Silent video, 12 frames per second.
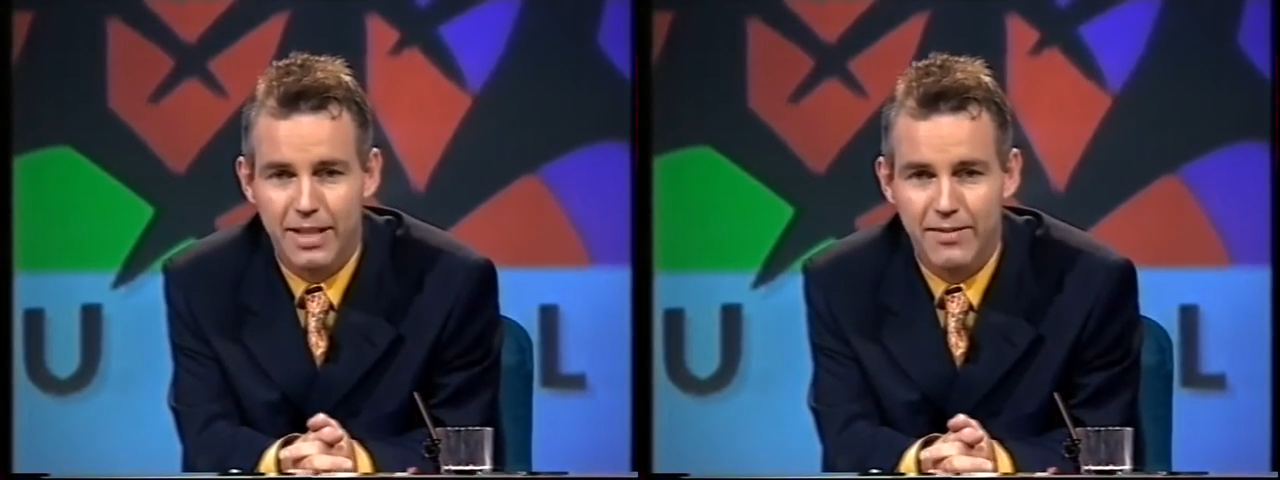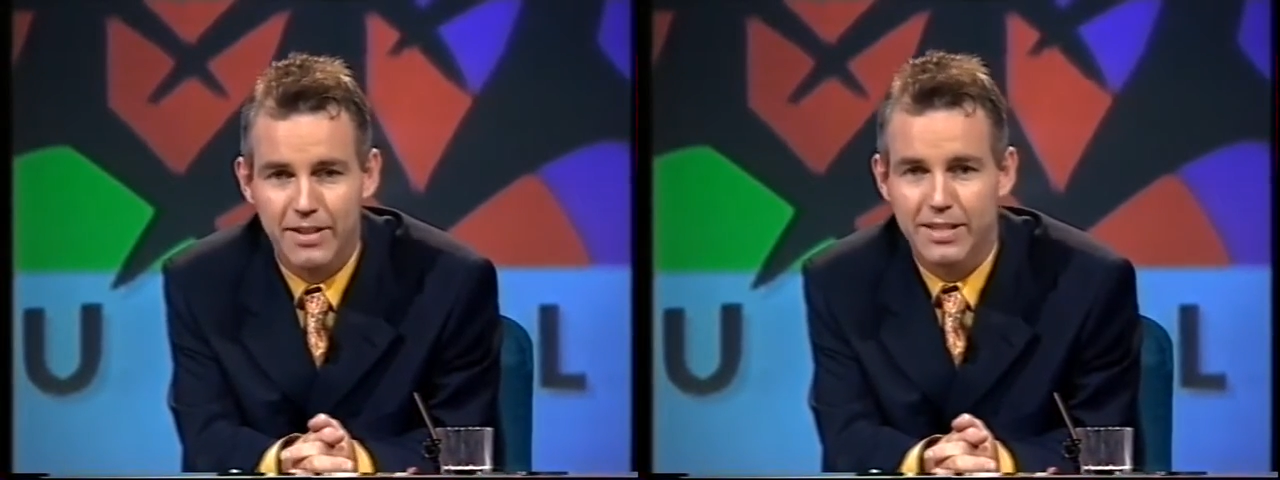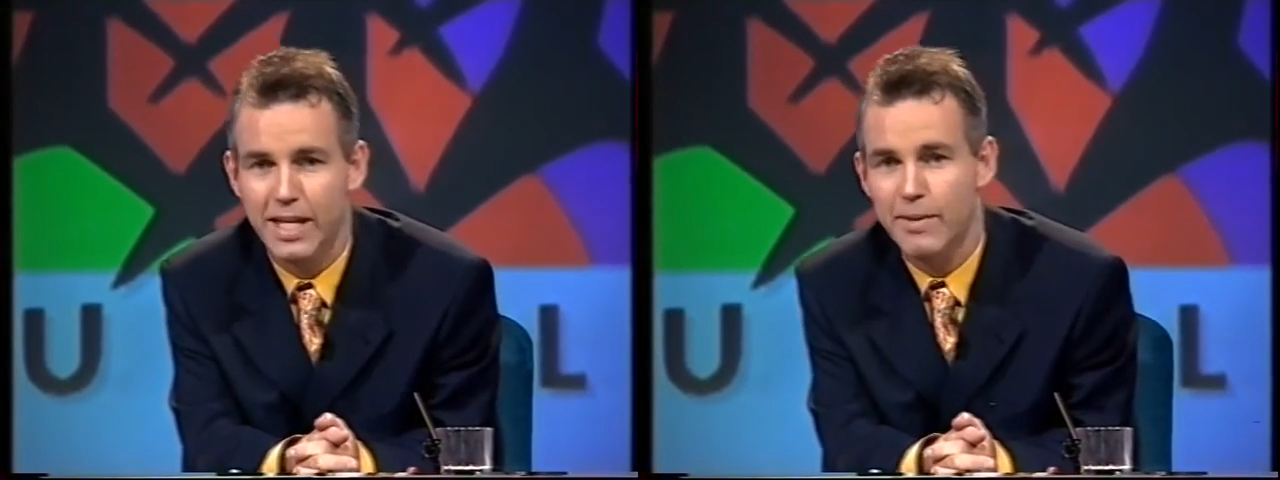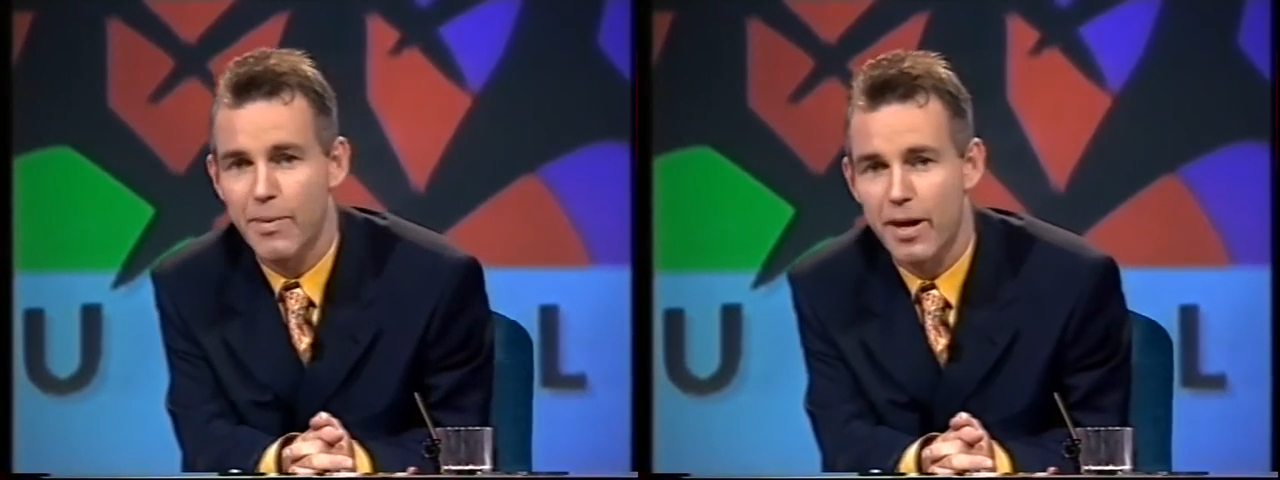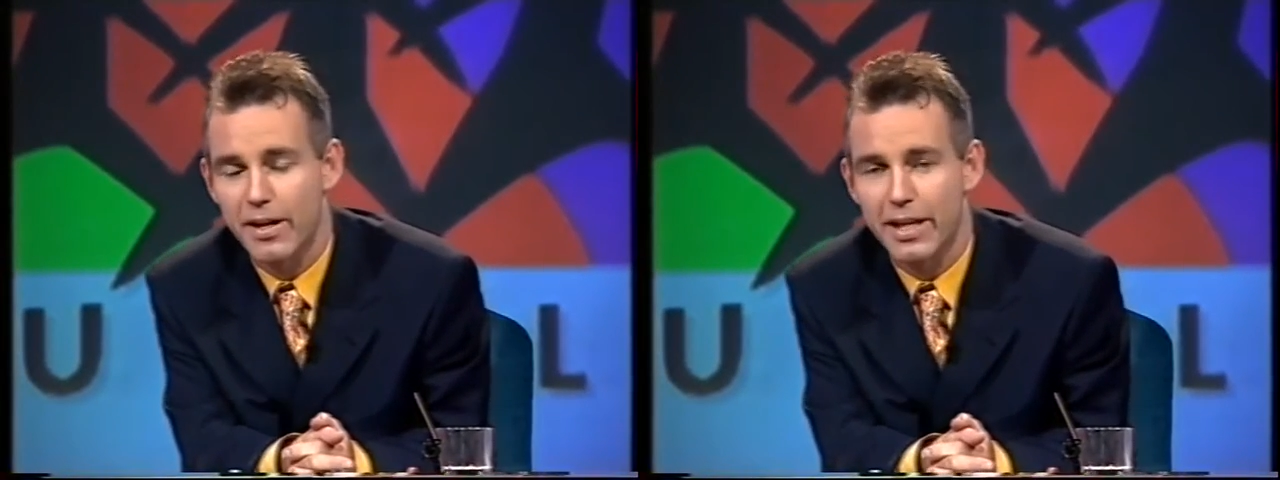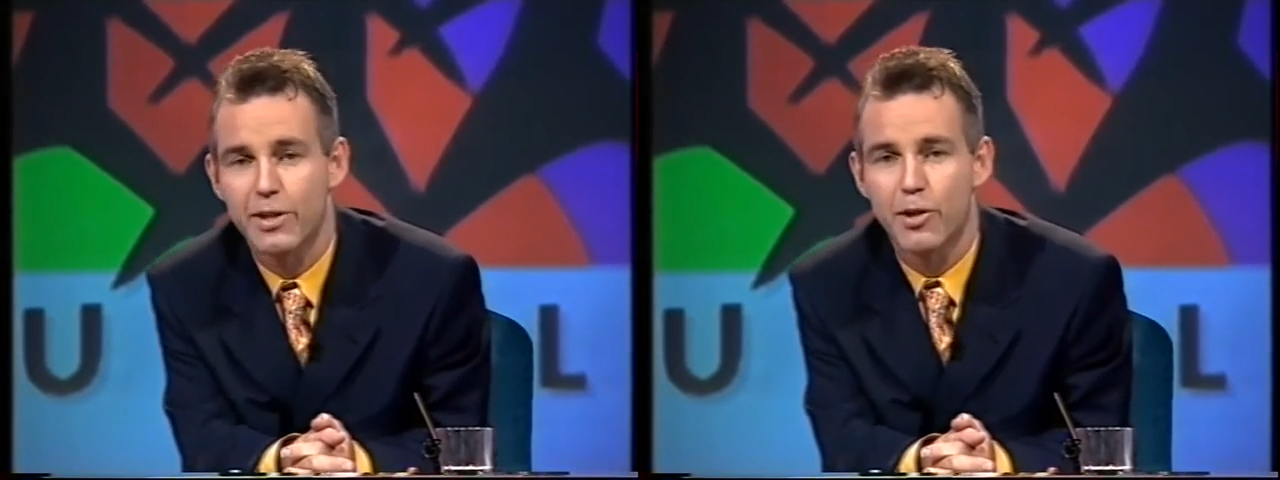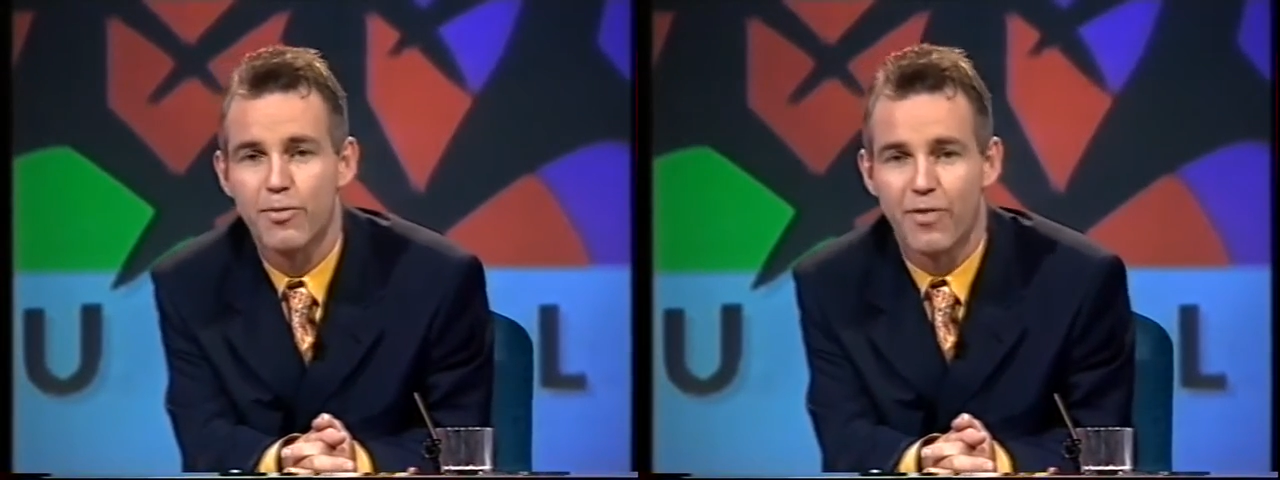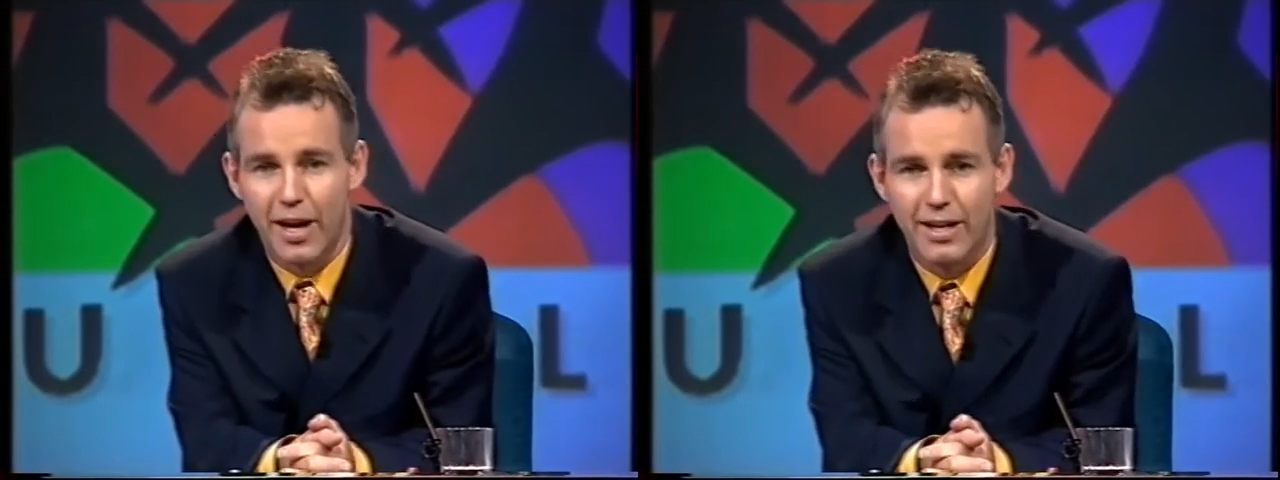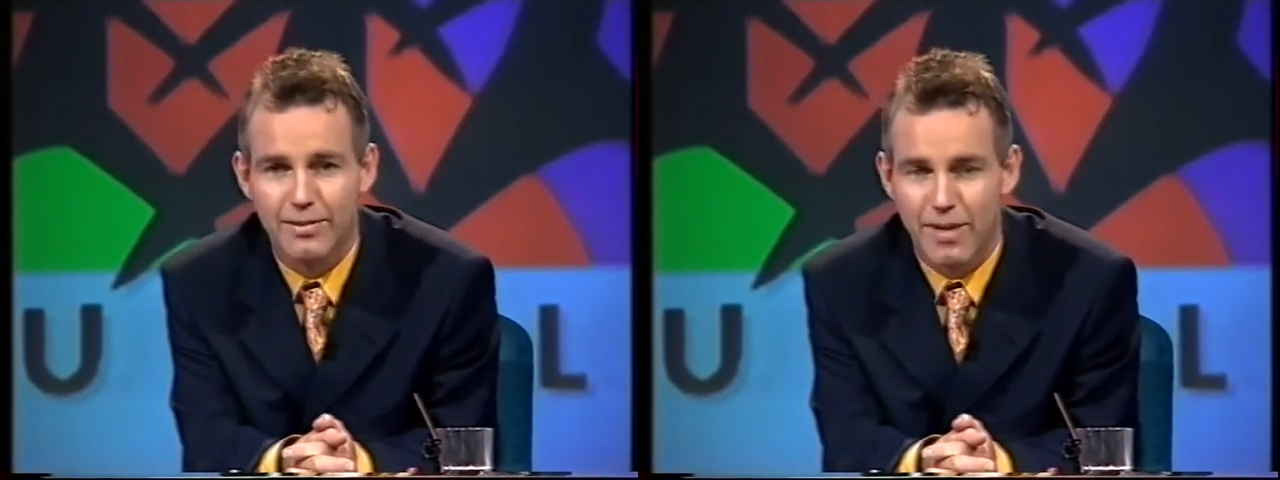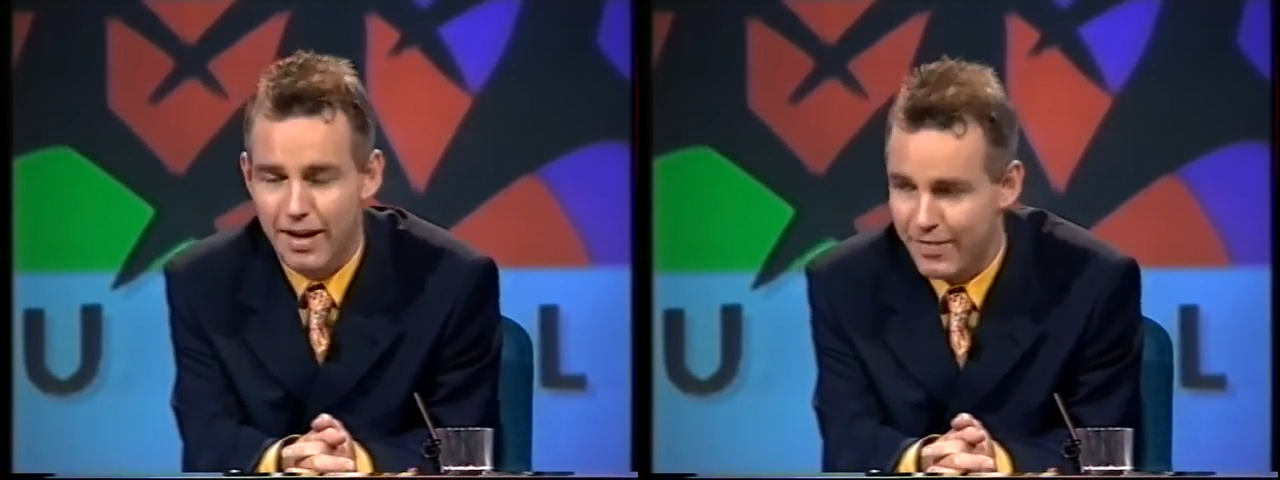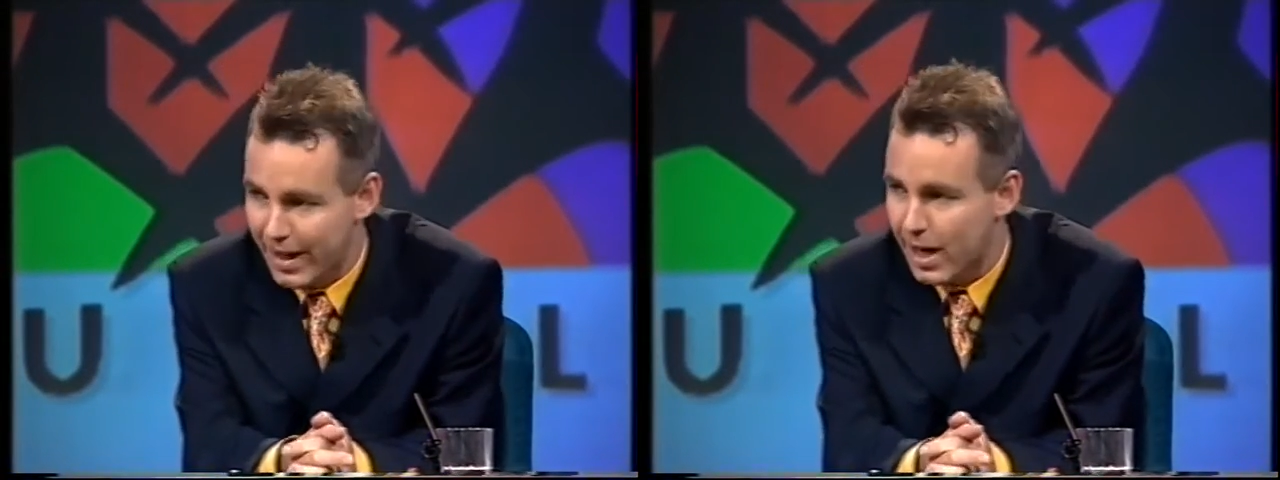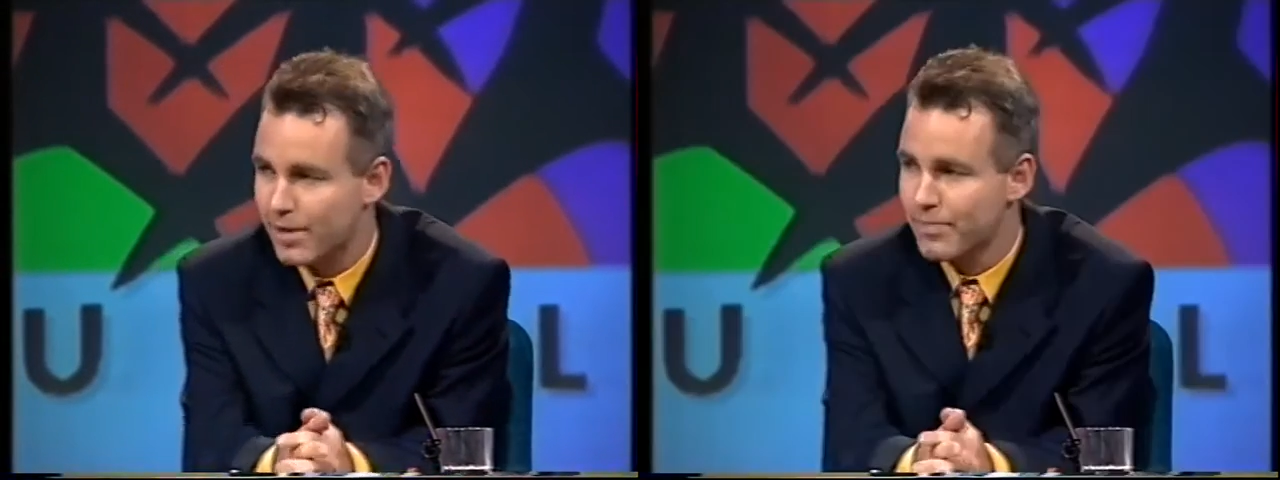this evening to take part in the group final, and they